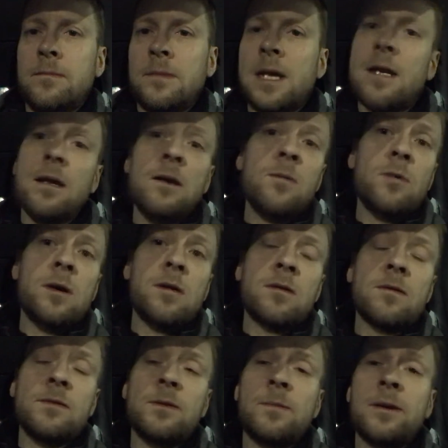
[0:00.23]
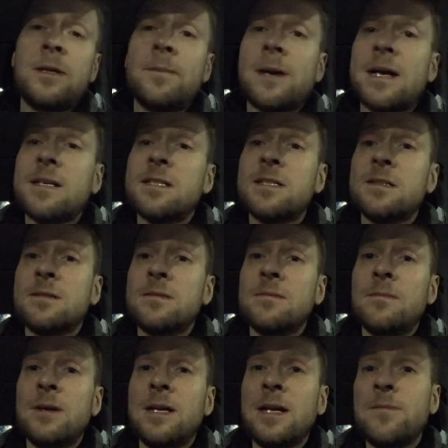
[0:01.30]
Hello and welcome to Body Bags.
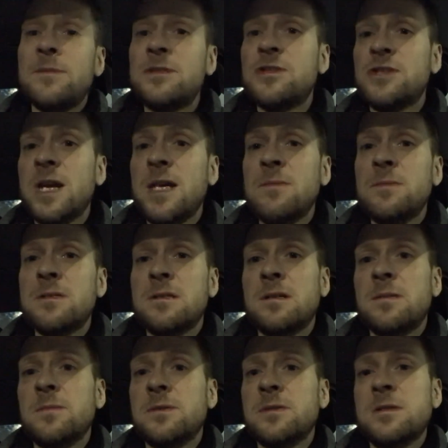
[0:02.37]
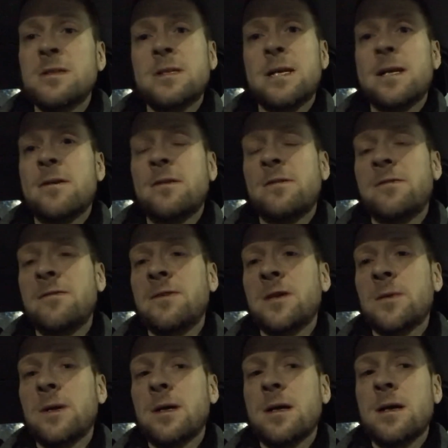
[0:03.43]
My name is James and I'm your Sunday Night
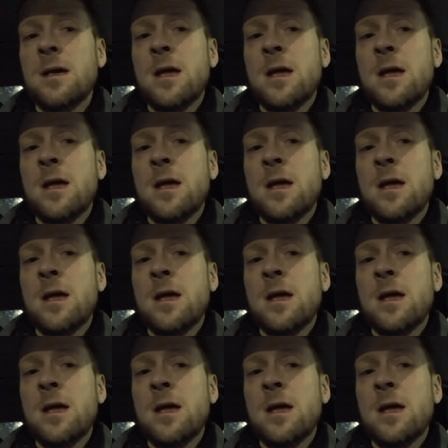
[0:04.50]
Reviewer.